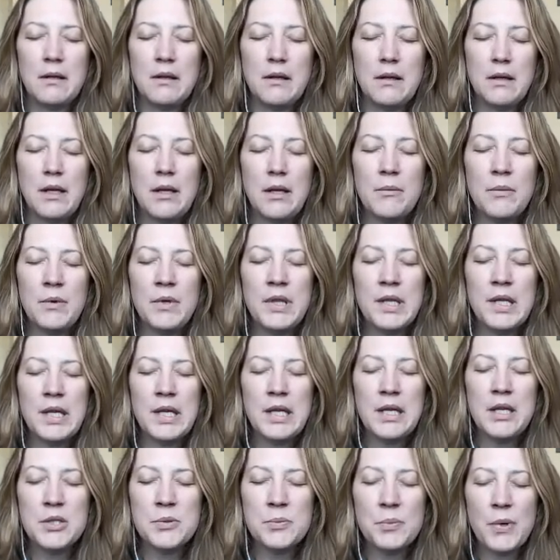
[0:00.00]
And with
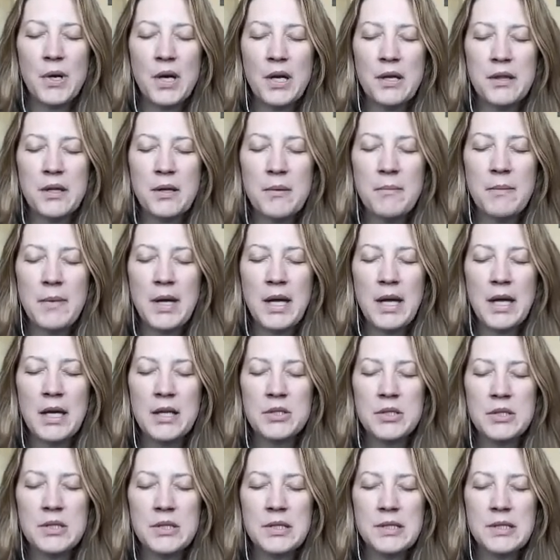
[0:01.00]
each breath,
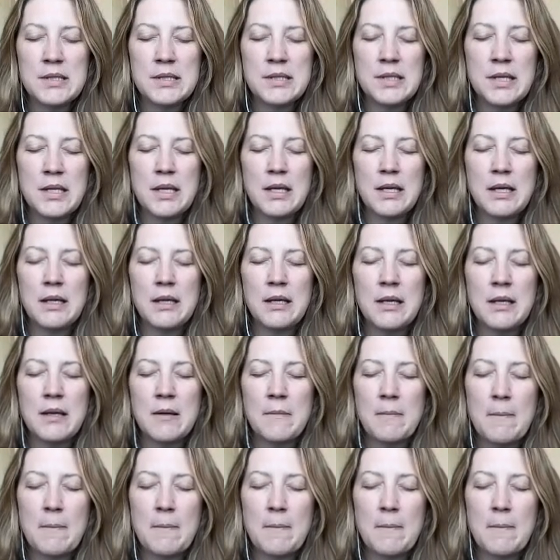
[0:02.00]
imagine the seed